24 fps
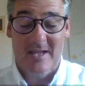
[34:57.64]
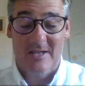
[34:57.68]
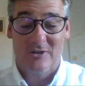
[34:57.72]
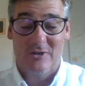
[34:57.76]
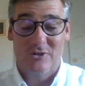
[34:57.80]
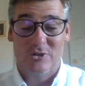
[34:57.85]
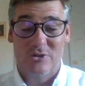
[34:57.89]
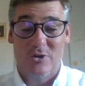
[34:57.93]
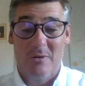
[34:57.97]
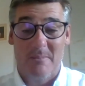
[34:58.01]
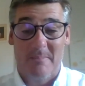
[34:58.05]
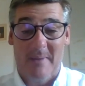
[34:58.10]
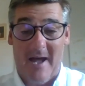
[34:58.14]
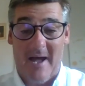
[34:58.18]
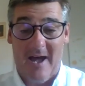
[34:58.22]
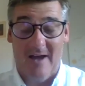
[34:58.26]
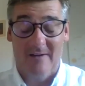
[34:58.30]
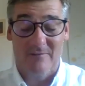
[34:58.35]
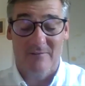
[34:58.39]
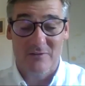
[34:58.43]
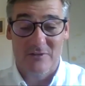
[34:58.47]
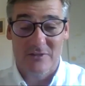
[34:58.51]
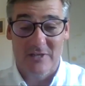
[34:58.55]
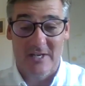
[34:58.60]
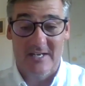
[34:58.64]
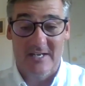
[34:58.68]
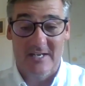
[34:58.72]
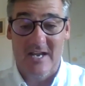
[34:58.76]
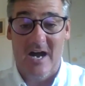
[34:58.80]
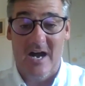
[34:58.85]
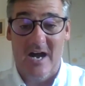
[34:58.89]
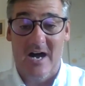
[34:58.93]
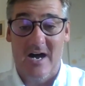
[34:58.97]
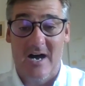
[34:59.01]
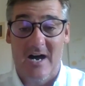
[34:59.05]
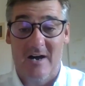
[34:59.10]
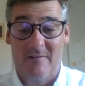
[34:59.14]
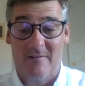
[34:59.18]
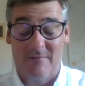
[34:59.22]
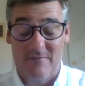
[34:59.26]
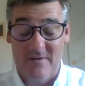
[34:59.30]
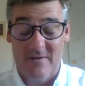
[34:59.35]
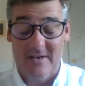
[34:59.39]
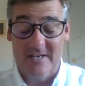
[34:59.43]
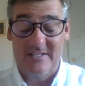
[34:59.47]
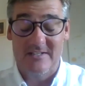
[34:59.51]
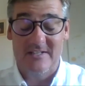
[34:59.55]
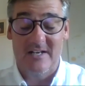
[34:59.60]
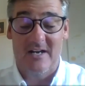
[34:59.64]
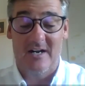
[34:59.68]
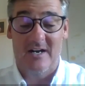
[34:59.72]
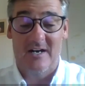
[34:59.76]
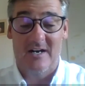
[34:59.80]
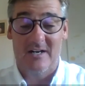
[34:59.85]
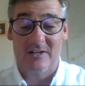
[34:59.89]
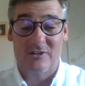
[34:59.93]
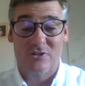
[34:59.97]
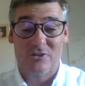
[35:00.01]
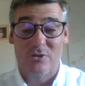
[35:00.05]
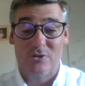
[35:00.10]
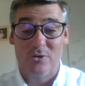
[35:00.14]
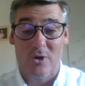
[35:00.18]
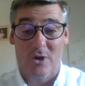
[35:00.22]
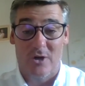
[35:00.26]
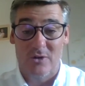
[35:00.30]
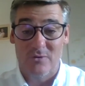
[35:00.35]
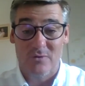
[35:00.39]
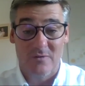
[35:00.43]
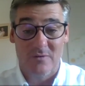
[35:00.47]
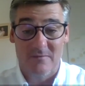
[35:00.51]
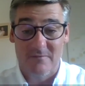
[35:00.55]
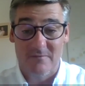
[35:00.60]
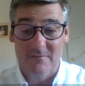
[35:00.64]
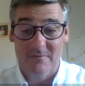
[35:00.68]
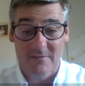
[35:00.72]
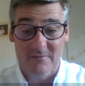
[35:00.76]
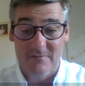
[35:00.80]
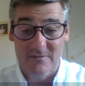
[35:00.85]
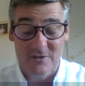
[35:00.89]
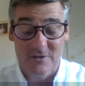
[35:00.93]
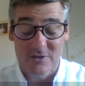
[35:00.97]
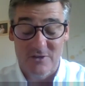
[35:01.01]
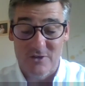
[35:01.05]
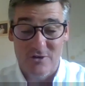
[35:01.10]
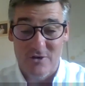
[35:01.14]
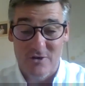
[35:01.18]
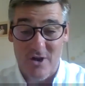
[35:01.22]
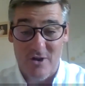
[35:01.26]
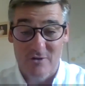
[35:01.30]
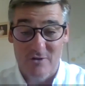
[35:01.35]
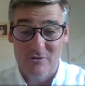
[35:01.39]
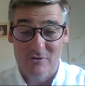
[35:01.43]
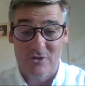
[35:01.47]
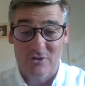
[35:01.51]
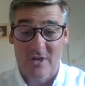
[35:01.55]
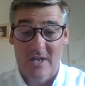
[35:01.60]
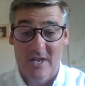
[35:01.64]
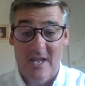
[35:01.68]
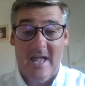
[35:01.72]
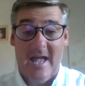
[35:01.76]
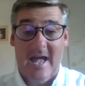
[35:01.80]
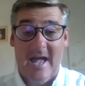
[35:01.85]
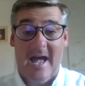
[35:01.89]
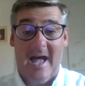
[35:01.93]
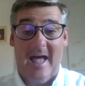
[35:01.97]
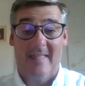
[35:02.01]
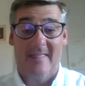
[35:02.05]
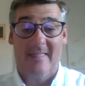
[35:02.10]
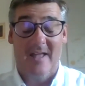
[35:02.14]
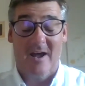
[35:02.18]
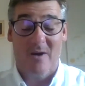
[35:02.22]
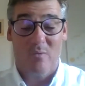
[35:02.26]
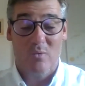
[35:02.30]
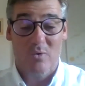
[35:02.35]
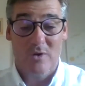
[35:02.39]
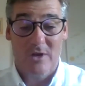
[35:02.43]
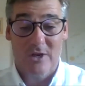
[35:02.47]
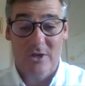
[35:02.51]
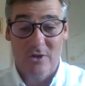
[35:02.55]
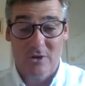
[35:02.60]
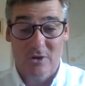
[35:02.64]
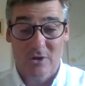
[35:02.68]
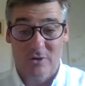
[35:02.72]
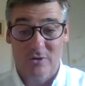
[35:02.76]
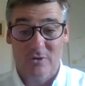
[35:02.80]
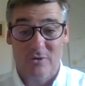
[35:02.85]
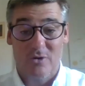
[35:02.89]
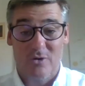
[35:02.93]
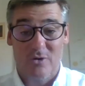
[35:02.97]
do a power of attorney. Our fees are €250, and that will include